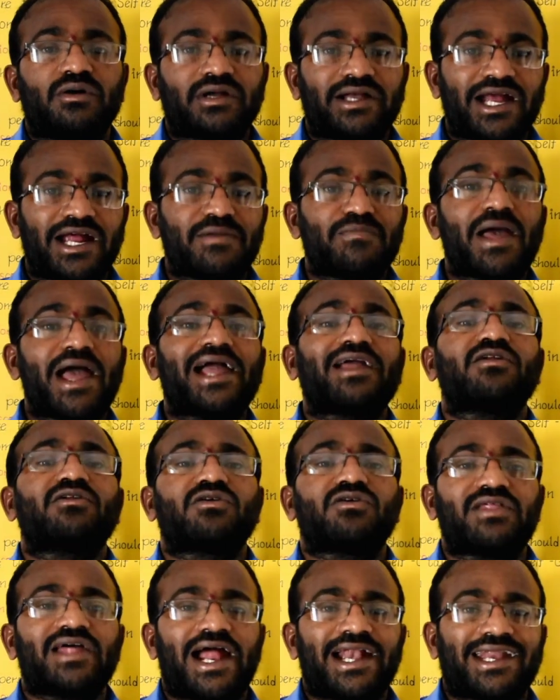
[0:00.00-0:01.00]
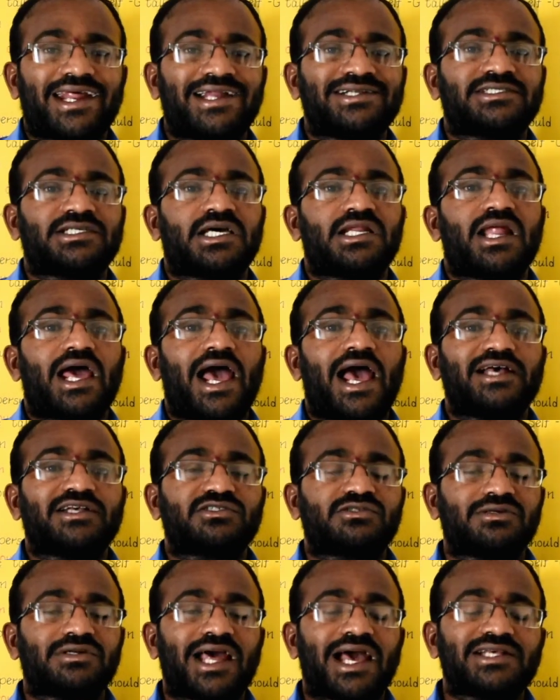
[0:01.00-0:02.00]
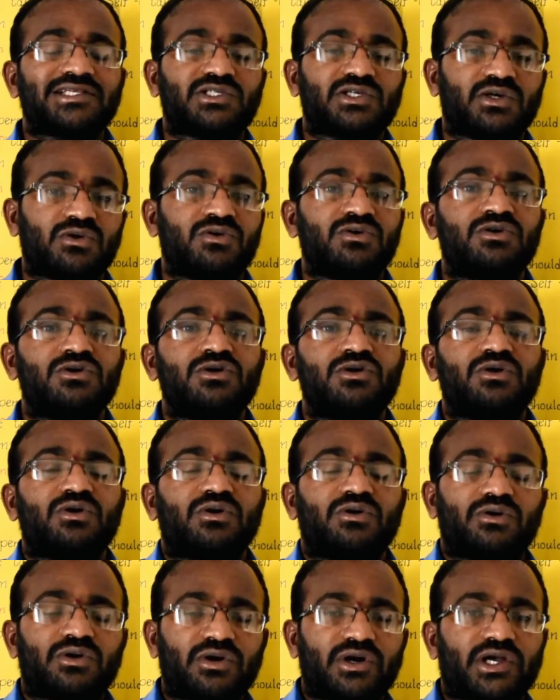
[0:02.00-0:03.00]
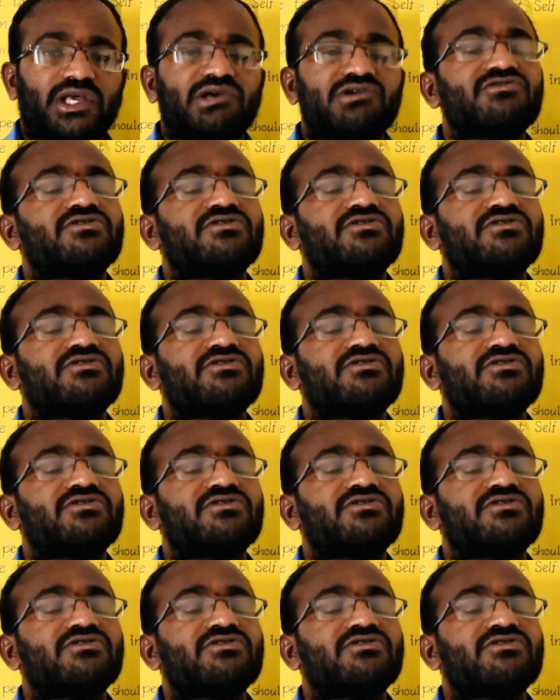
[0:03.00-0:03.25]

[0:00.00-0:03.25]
get back into the attention as soon as you give